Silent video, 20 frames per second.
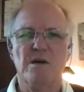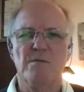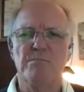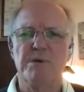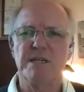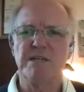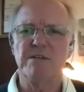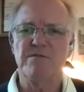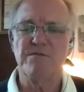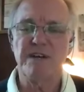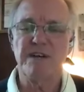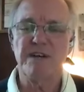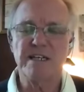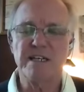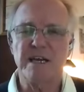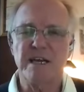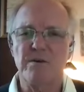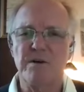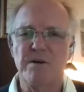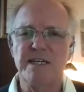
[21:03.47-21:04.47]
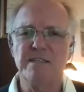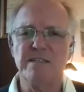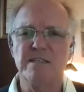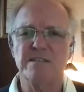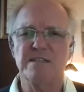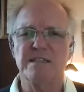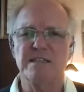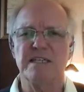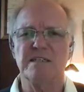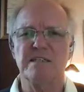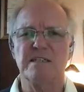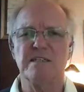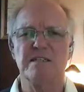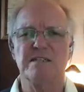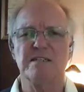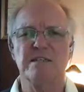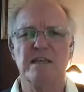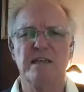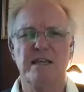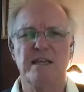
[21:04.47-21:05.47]
But in fact, how I understand it
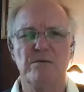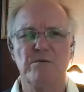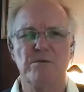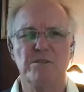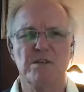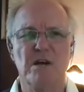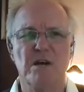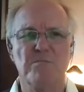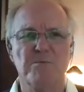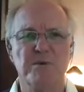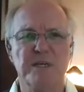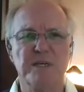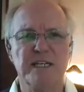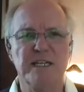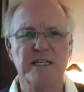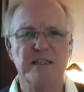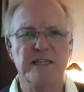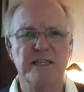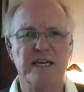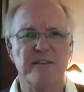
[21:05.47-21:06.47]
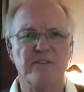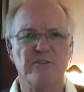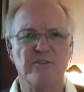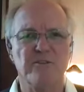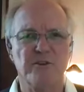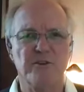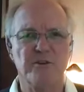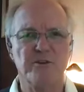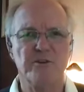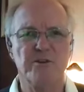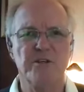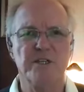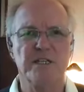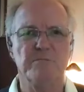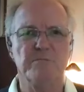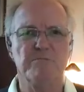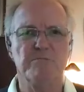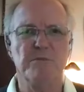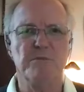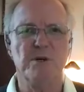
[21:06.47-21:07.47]
is he was operating at that third
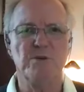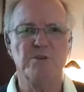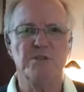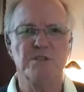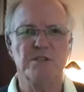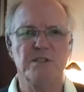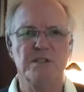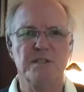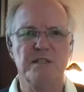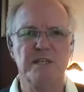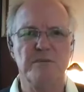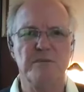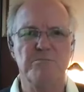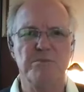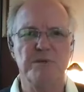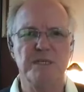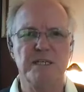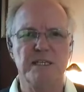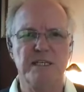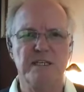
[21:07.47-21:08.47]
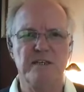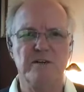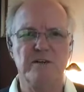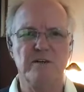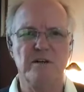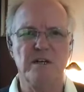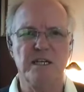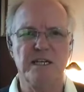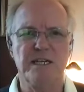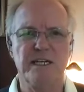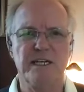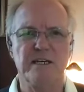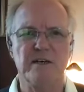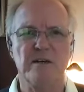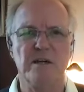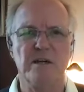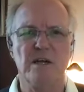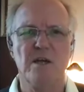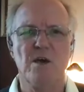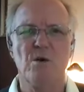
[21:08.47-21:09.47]
most deep inner
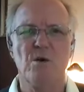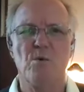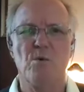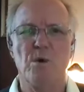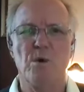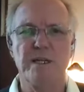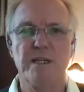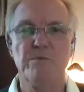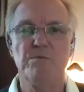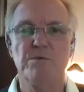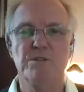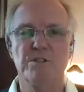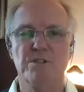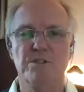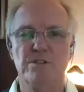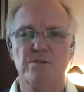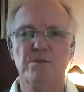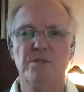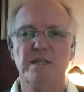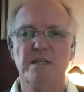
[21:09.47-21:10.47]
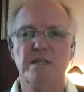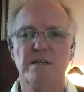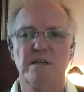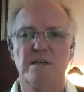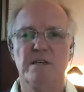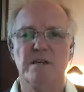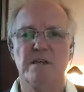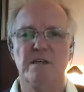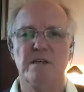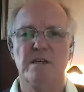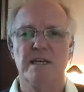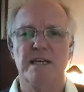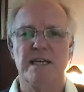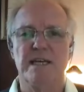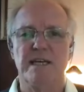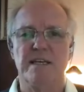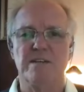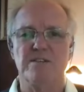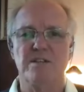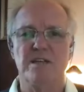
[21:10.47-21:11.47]
layer. What he was doing
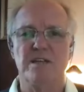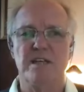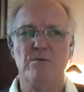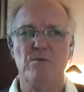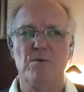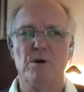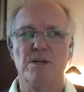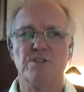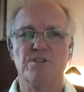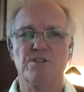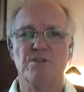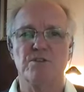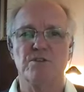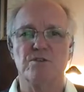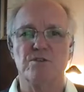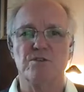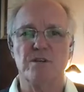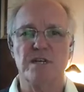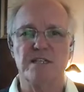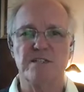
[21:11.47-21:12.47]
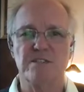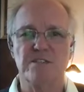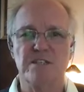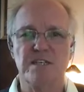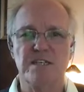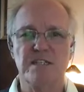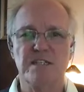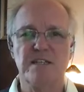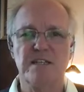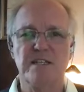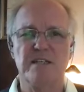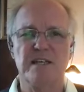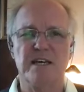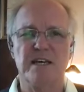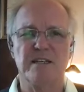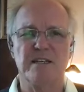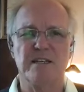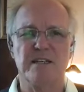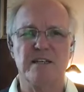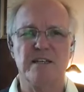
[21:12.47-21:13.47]
is he was transcending
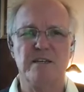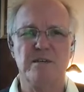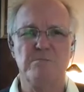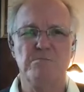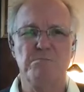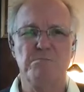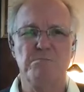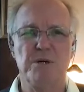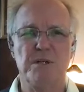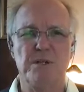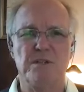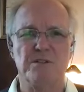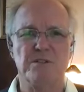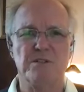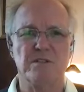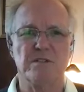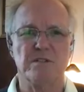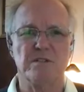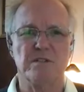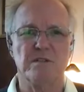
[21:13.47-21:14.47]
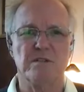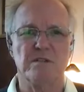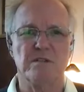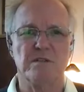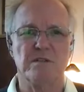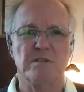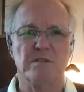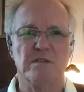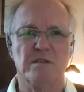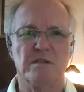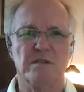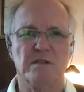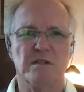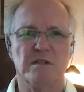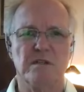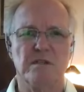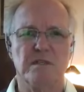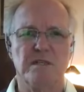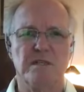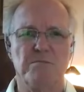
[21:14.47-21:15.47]
that impulse
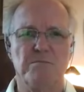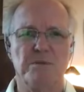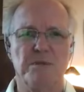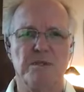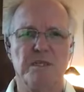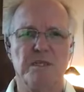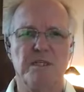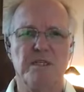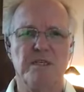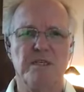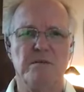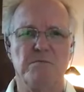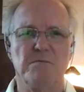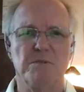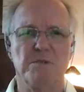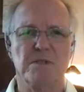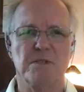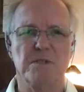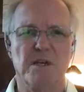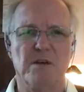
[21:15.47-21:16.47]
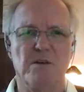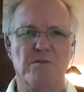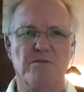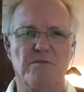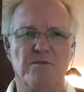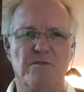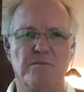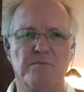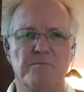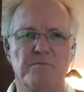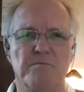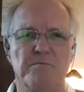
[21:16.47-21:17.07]
deep in himself.